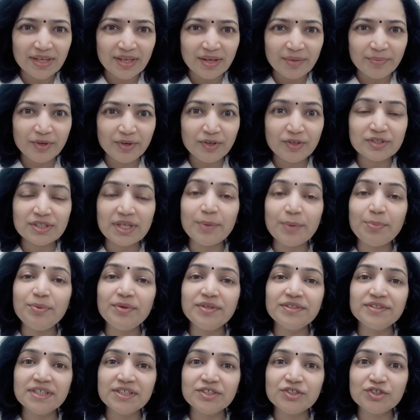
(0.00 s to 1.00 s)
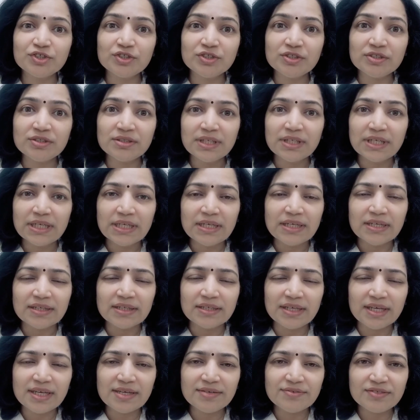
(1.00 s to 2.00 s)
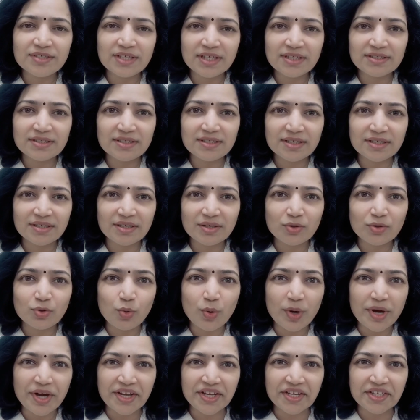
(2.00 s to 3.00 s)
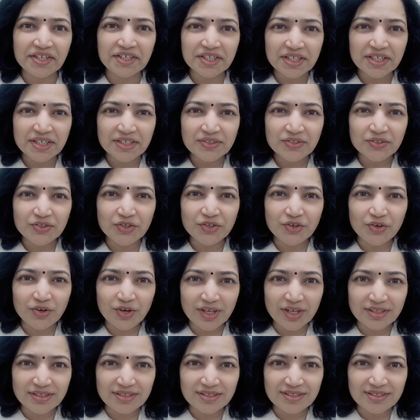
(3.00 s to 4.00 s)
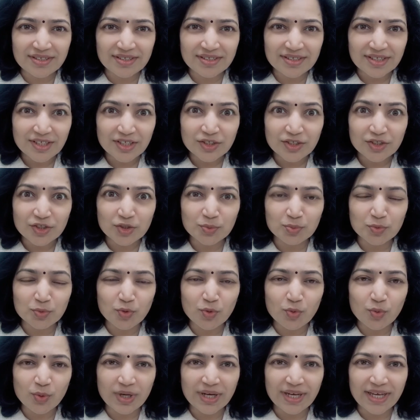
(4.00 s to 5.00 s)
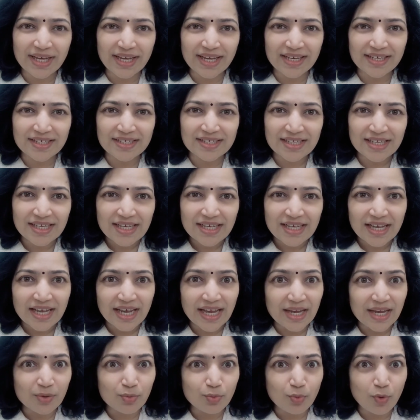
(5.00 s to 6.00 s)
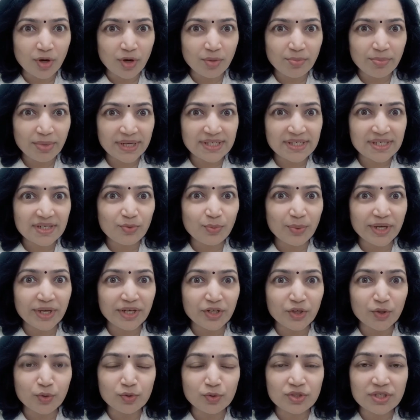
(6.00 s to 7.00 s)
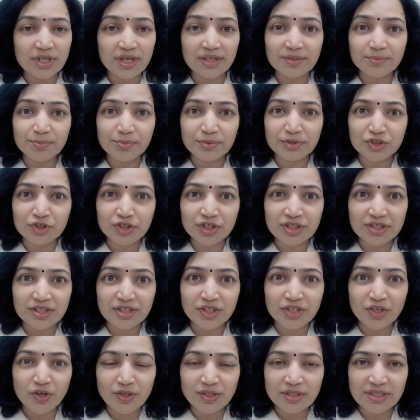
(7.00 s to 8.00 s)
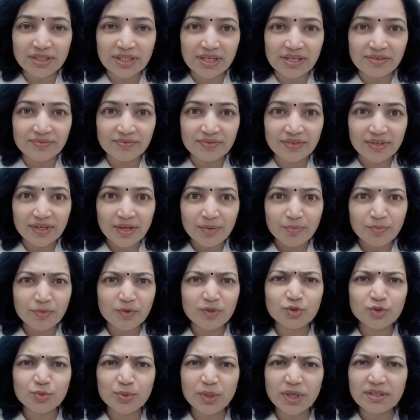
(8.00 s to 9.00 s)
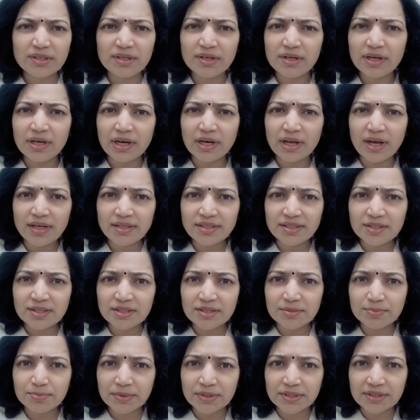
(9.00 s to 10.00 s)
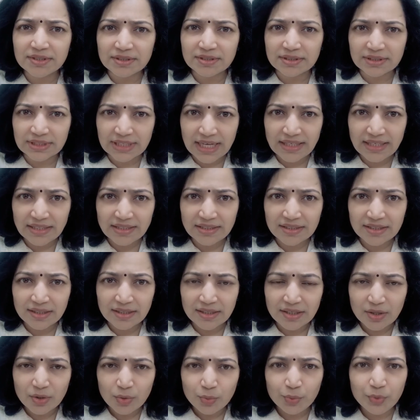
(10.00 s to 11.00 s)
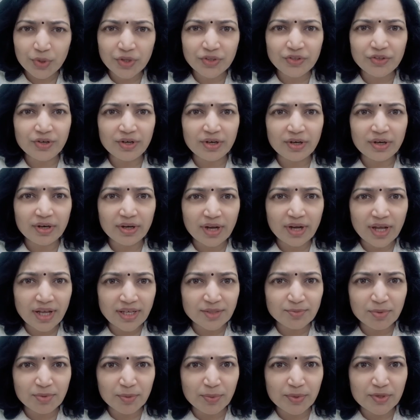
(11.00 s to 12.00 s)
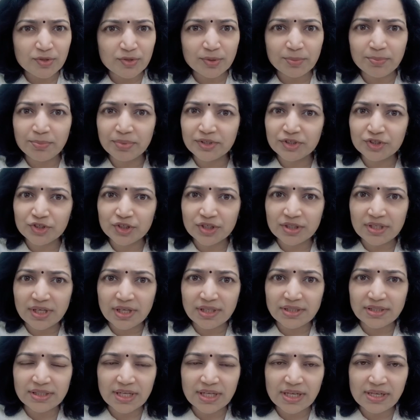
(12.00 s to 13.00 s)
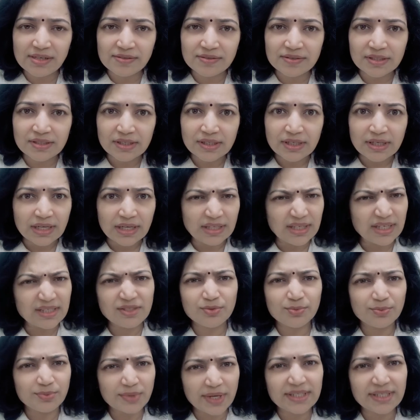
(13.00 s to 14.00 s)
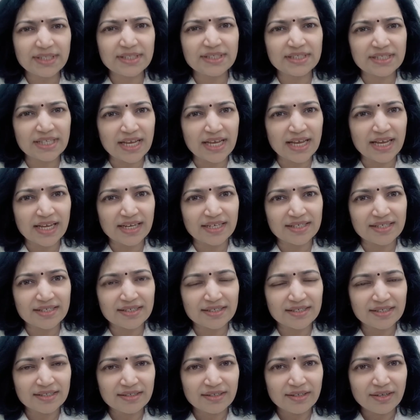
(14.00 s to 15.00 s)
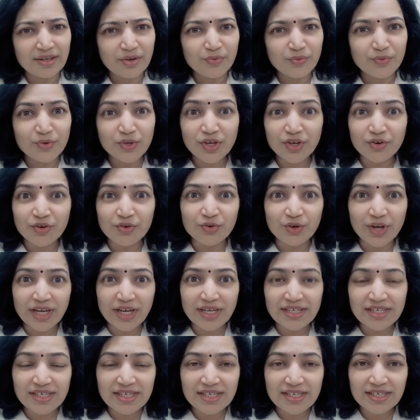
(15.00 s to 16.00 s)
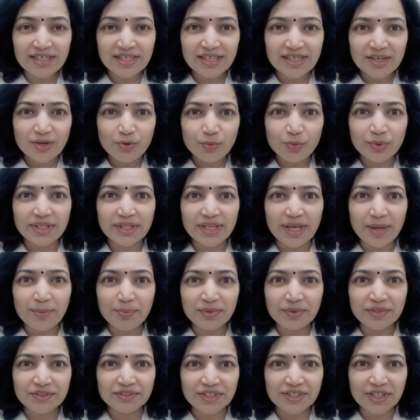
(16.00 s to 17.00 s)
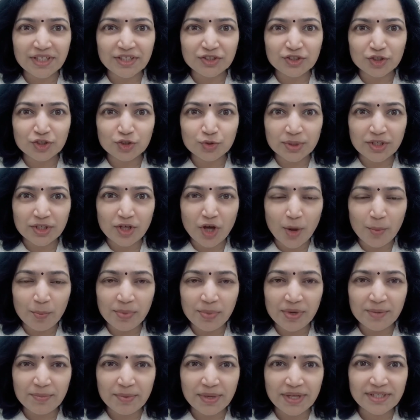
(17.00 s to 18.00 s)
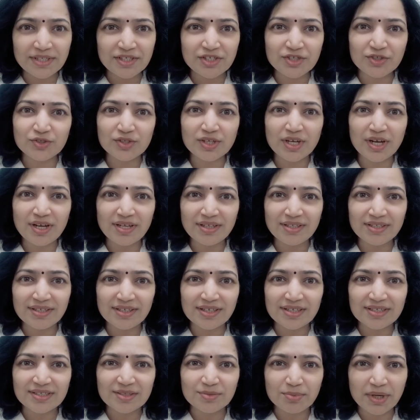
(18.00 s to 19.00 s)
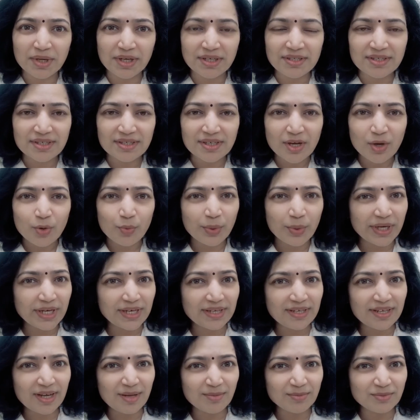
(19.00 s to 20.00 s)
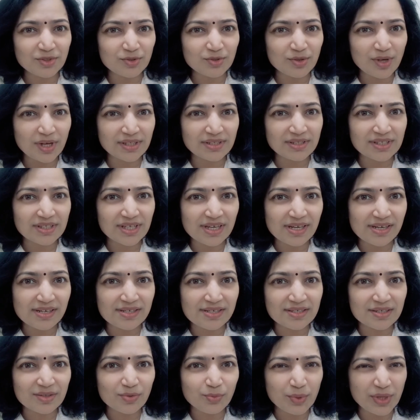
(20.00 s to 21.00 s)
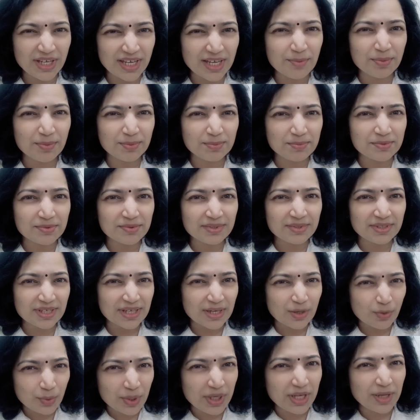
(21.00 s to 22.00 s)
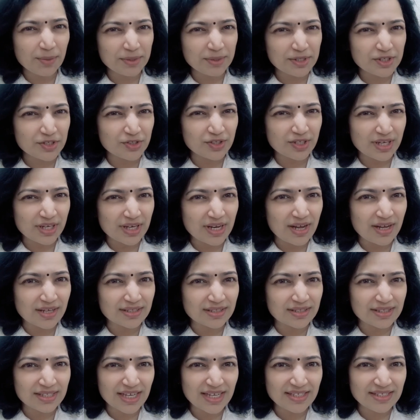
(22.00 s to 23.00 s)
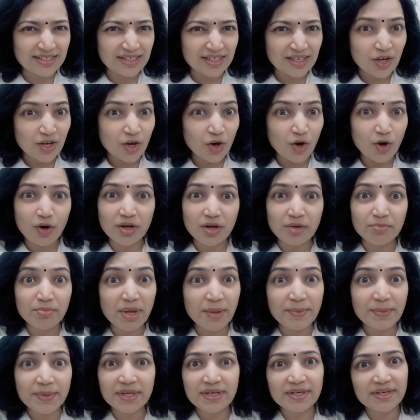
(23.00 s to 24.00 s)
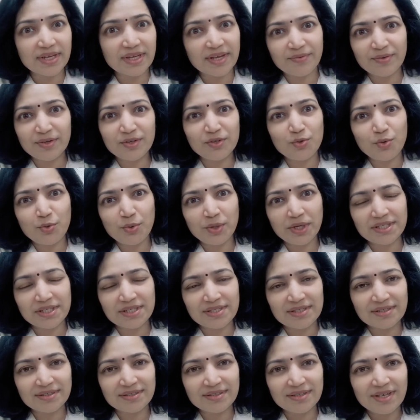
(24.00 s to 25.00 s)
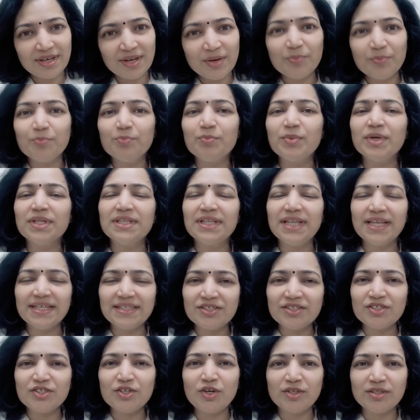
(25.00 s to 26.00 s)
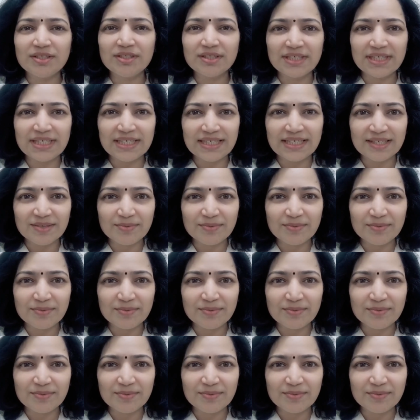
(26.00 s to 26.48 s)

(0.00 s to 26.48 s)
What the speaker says: Because appreciation gives us the required thrust to move ahead. And what better when you start appreciating yourself? Because we are the last person, yes? We are the last people to appreciate ourselves. That's very sad. We are ready with appreciations, with compliments to the others. But when it comes to ourselves, we keep it to the last, yes? Or maybe never do it. But that's not the key.